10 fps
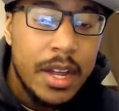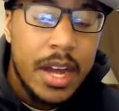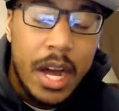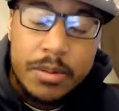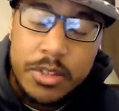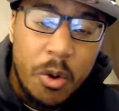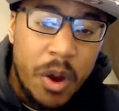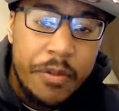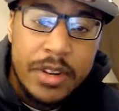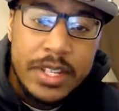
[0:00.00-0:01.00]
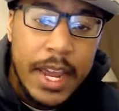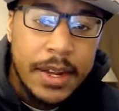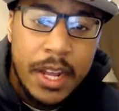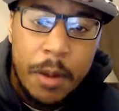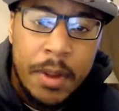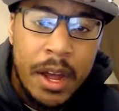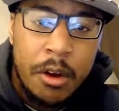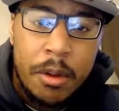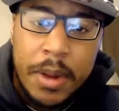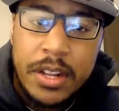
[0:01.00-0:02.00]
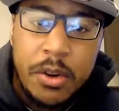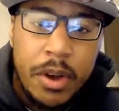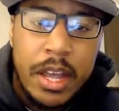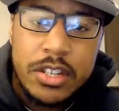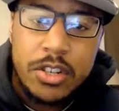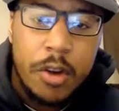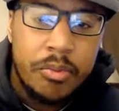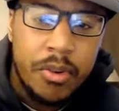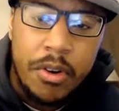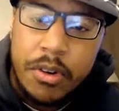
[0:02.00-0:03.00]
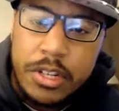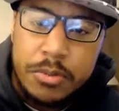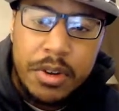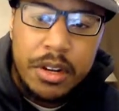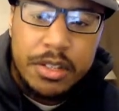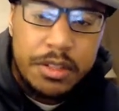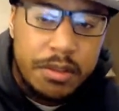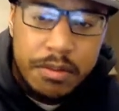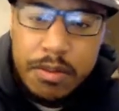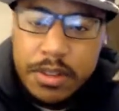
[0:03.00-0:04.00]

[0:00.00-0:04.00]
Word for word: I'm so ready for this game to come out. I'm about to go ahead and start pre-ordering this mug too.